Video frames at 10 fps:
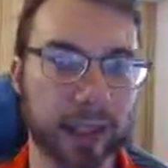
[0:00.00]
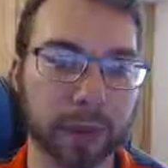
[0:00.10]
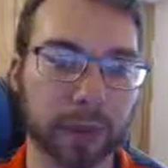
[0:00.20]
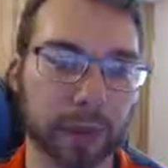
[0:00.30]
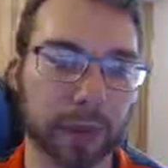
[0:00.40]

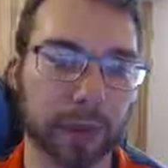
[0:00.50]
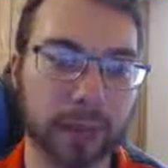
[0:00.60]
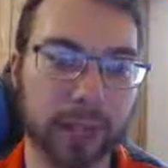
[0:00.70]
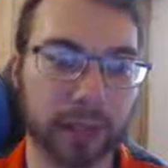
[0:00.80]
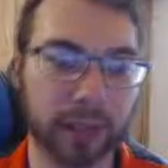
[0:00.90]
But the
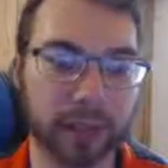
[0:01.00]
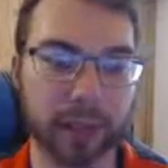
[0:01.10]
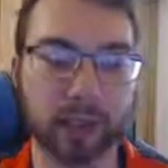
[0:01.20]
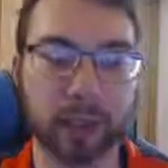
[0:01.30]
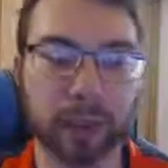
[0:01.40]
Master is
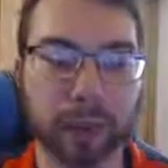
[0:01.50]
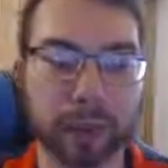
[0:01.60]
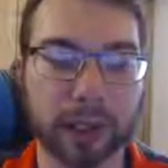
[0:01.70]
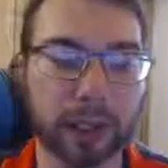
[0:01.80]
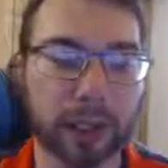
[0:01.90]
very
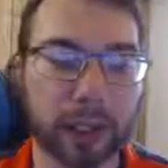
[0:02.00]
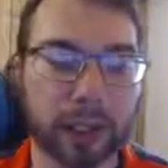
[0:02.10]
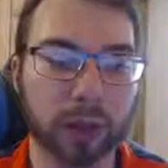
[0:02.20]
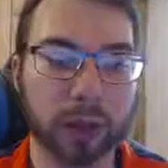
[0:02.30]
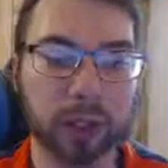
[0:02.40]
important.
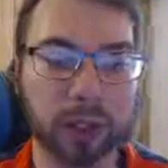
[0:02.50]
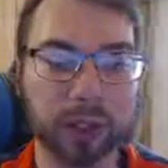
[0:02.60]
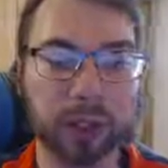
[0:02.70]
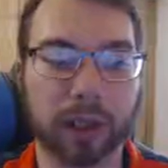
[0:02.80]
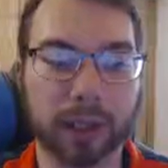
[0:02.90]
Once per
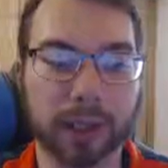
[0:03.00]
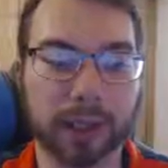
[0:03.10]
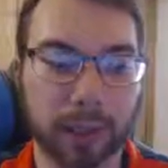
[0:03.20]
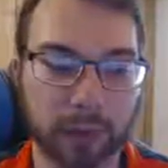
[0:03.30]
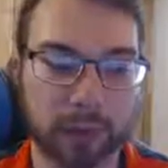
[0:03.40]
turn, you can
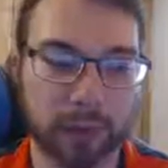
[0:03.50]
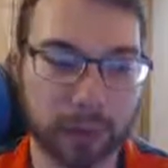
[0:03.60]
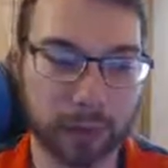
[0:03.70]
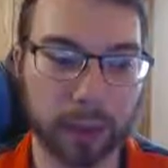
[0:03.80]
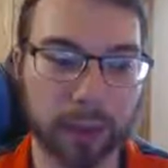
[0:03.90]
send 1 face-up
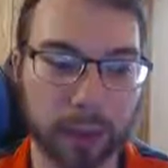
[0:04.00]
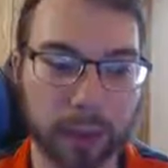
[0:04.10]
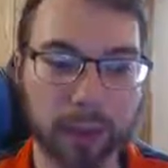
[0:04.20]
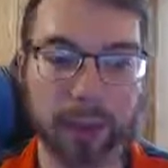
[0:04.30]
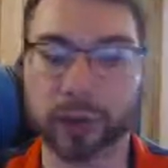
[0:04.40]
Trymid card
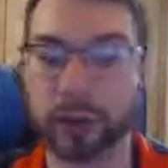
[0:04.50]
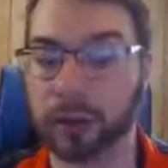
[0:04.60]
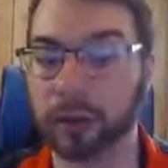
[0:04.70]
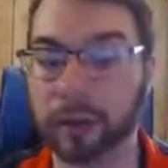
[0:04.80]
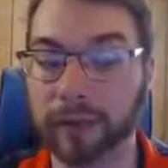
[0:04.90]
you control to the
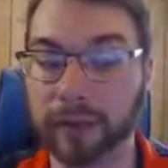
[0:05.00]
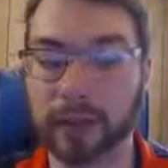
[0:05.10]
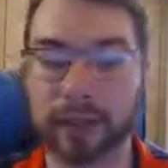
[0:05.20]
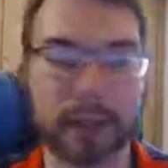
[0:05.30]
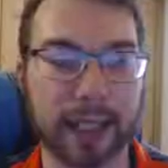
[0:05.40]
graveyard.
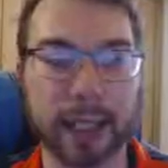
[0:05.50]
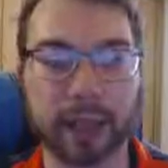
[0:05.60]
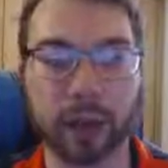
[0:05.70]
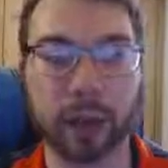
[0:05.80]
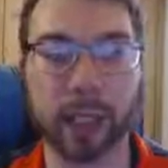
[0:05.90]
This is any
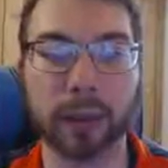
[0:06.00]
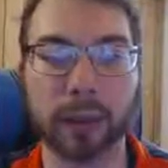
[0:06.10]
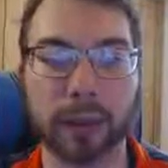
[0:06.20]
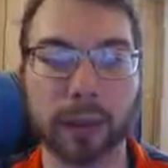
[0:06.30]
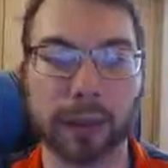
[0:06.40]
Trymid
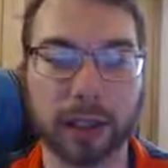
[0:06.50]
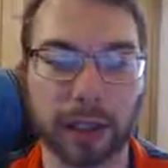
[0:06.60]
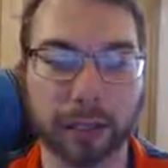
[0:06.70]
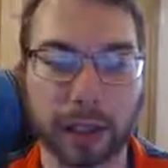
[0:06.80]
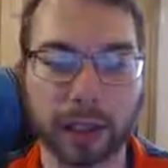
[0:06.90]
card, another
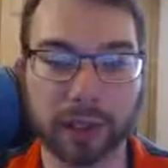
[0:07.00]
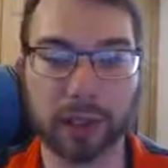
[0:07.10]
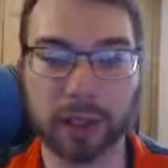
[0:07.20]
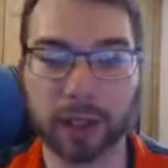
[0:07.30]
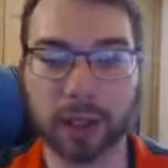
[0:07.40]

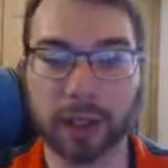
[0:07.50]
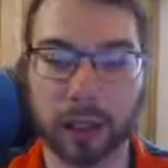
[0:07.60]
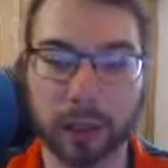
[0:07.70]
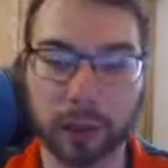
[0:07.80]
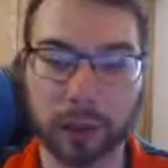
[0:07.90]
monster,
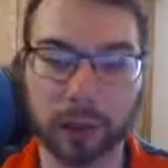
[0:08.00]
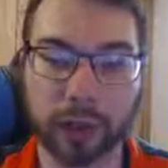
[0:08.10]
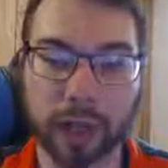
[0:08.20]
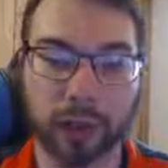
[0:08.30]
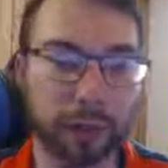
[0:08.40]
or
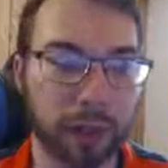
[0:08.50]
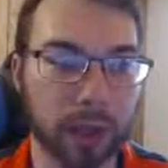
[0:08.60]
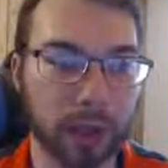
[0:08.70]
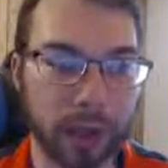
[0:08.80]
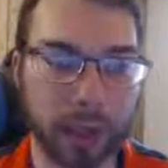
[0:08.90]
Trymid
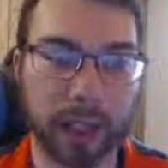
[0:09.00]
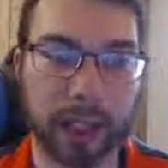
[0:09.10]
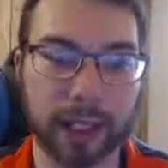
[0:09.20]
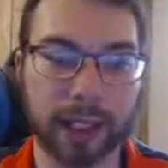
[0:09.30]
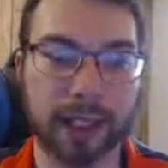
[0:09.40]
Pulse. We'll kind
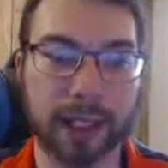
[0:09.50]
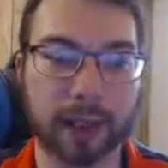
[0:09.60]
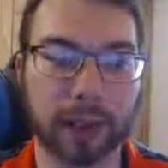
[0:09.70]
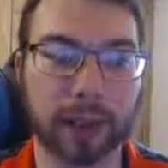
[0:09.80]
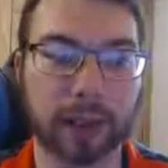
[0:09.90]
of get to that
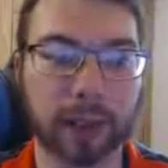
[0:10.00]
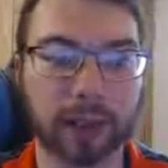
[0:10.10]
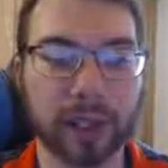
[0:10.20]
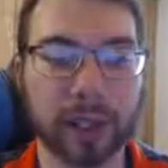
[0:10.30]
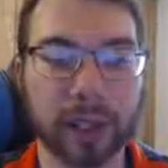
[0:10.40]
one later.
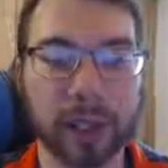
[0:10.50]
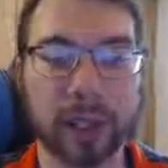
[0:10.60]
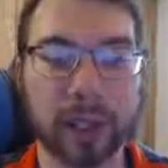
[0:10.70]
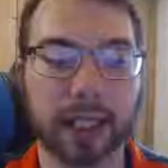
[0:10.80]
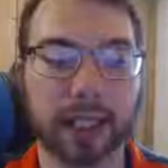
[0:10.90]

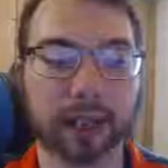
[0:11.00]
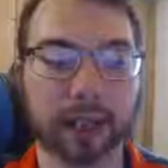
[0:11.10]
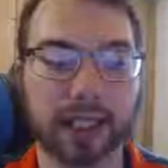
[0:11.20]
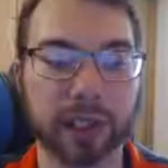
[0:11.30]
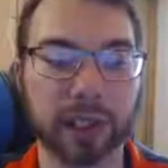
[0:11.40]
And then you
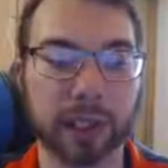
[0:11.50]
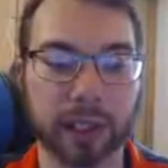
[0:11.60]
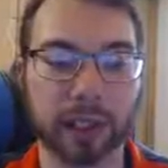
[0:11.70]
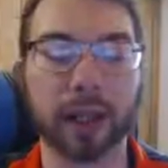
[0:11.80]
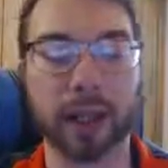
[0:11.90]

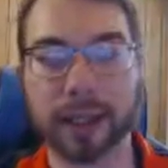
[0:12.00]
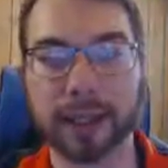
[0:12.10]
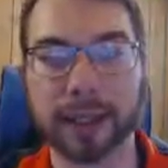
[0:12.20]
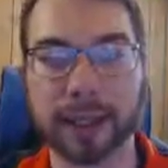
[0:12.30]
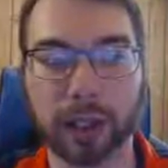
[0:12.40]
target 1
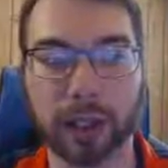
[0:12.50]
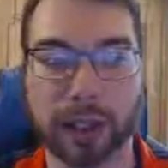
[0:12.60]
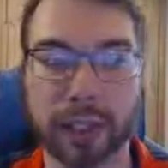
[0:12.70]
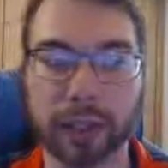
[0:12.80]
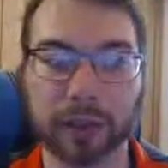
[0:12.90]
set card
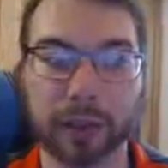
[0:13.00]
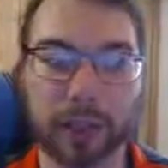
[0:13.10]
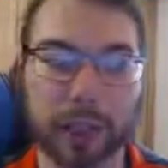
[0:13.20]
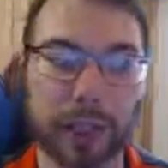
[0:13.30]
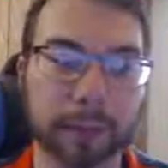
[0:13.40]
and destroy it.